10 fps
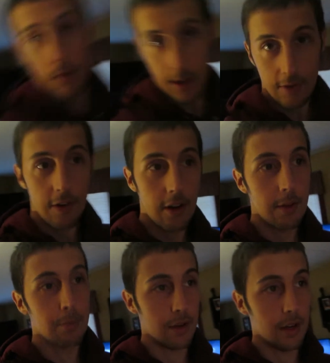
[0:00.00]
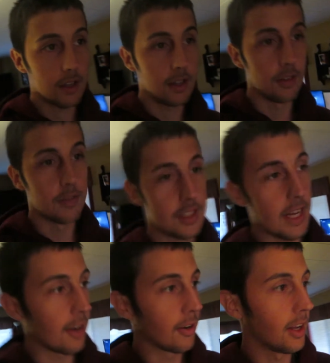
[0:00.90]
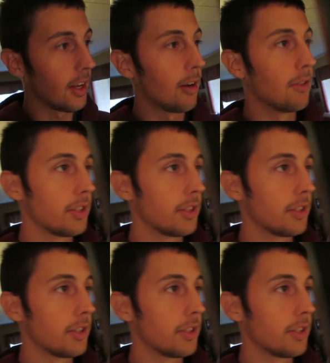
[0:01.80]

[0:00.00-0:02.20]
had a fairly productive Saturday, I would